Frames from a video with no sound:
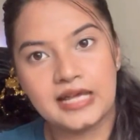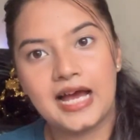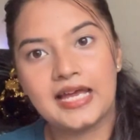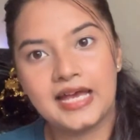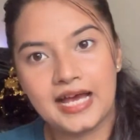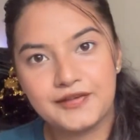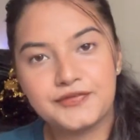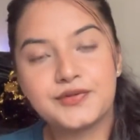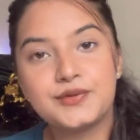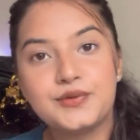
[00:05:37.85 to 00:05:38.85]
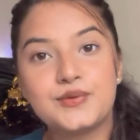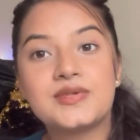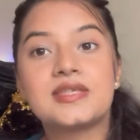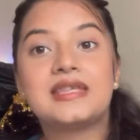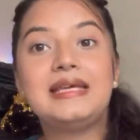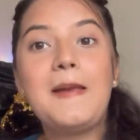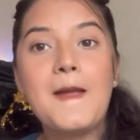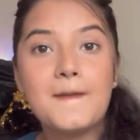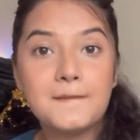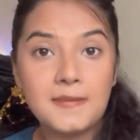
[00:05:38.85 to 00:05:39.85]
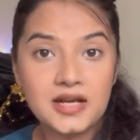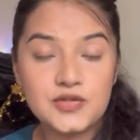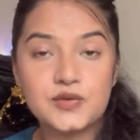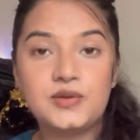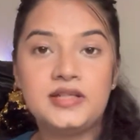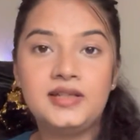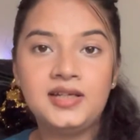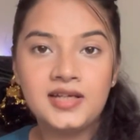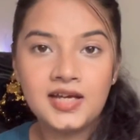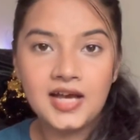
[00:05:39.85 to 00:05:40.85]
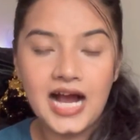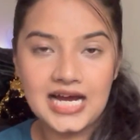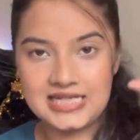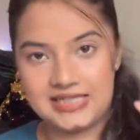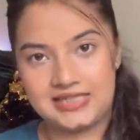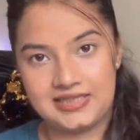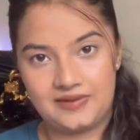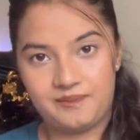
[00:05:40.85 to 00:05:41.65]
I have to use the masculine article,